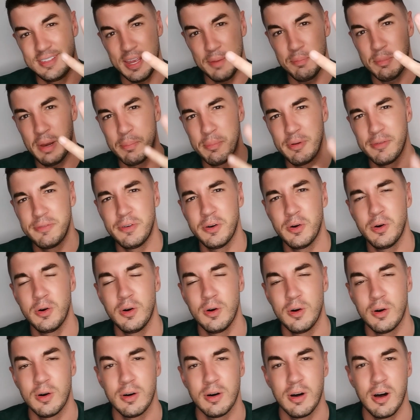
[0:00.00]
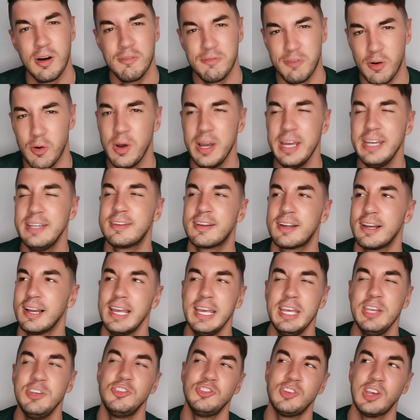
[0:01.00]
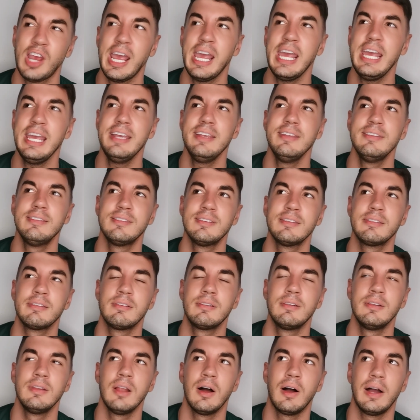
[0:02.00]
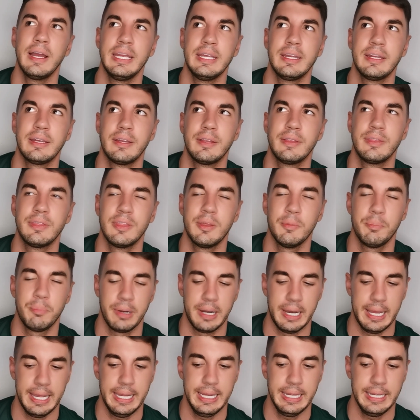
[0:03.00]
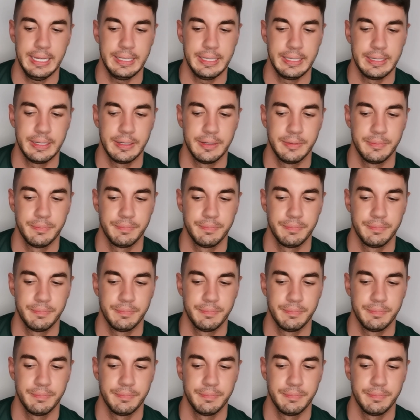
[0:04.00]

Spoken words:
Tip number 4, avoid cliches like the plague.